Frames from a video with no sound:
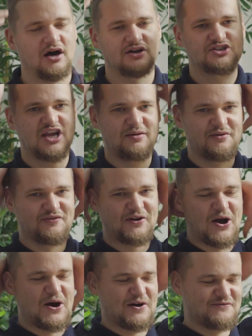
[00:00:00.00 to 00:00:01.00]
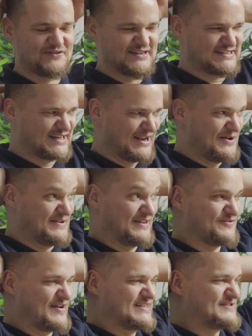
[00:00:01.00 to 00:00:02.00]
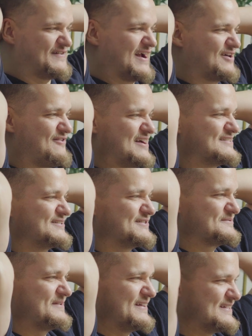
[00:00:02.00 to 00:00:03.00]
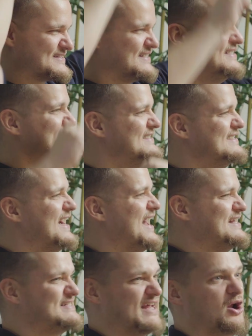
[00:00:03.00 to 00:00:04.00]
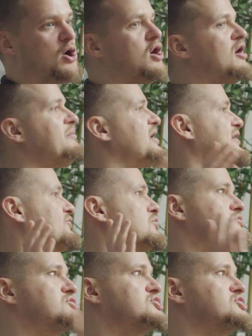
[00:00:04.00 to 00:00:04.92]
I was chatting with a guy recently who did the rent-to-rent crash course with us. And he said, oh man, I've called